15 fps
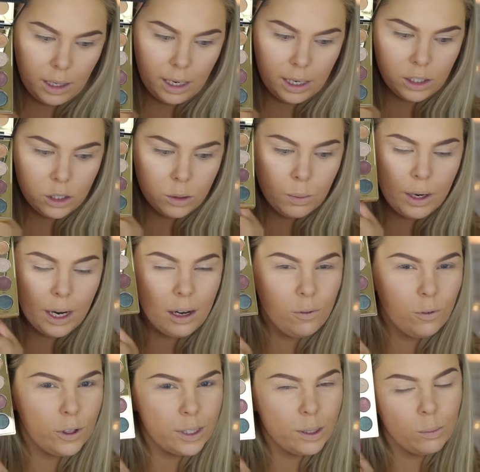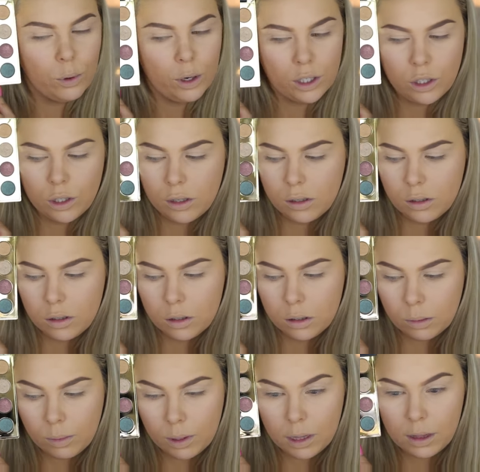And I just put out a first
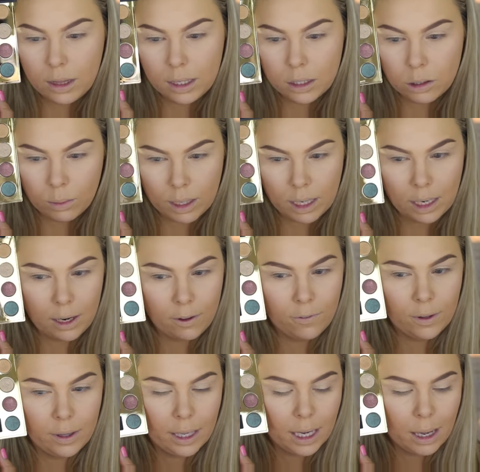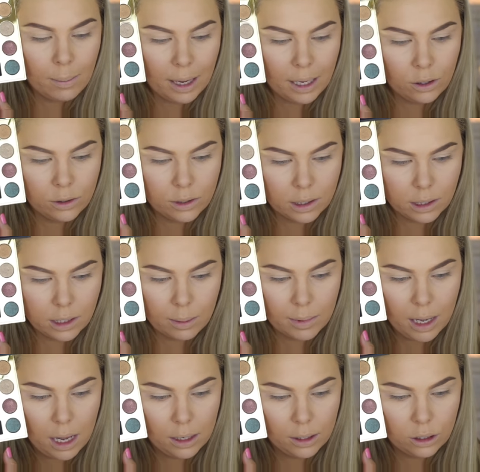impressions with this one and I feel like I might use the same
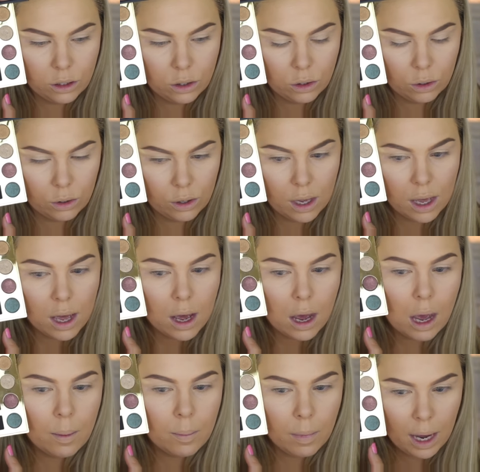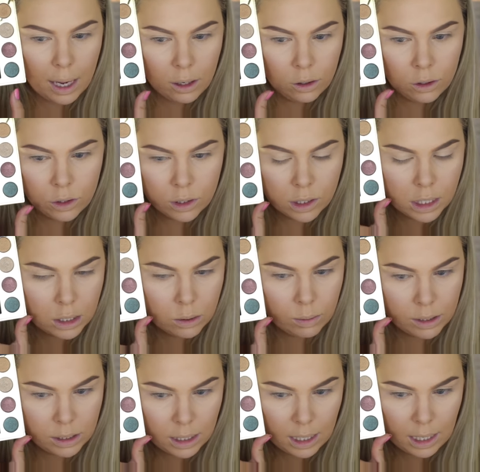colors. So I might not use this
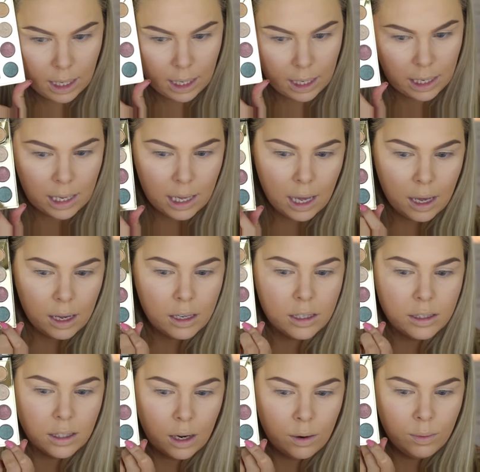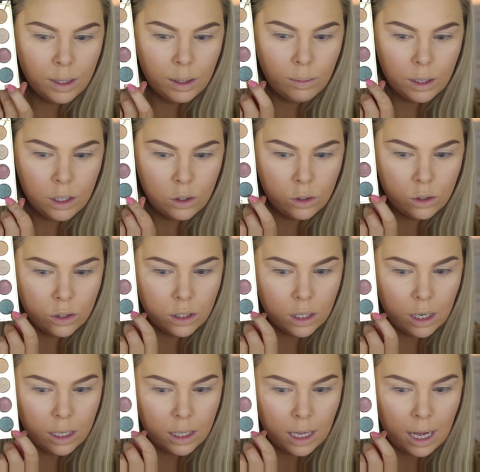one today because I really want to use
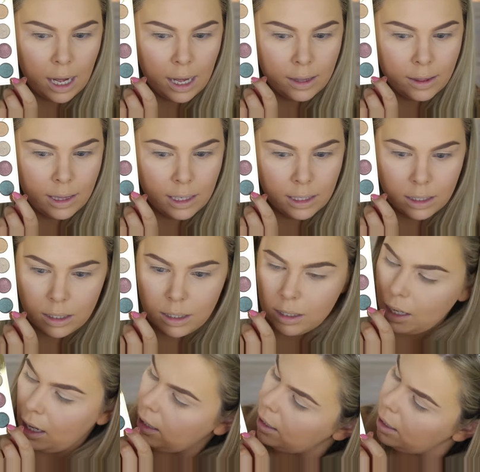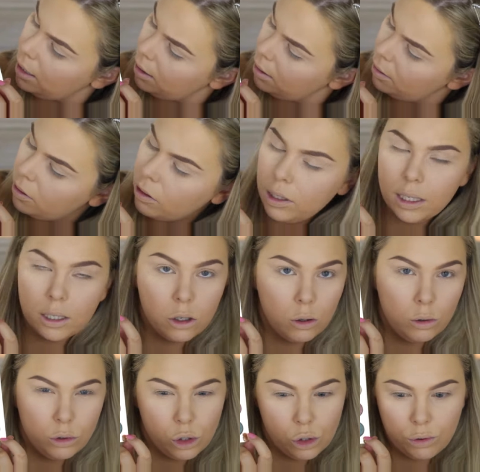this color
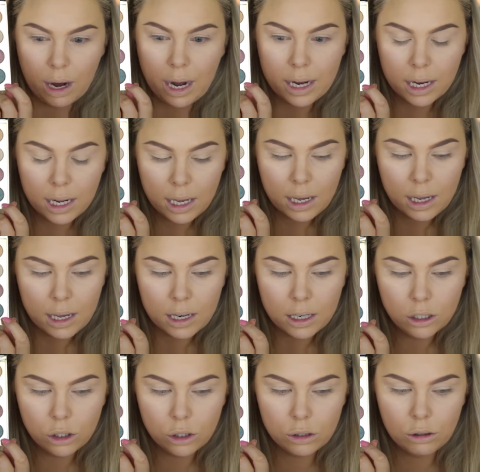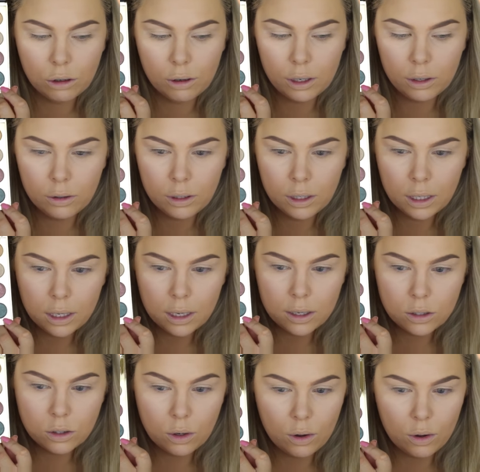called Trendy in a tutorial.
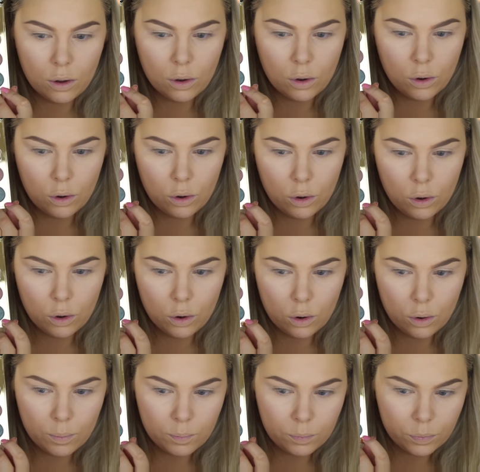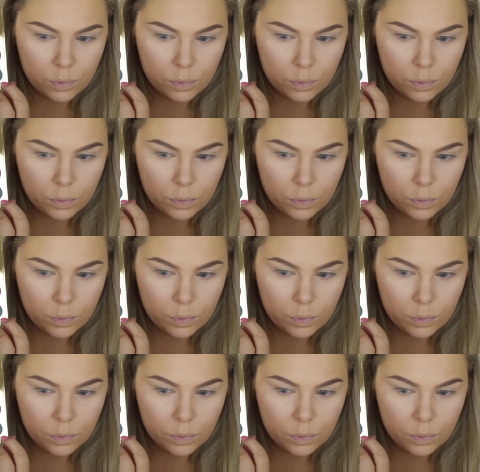So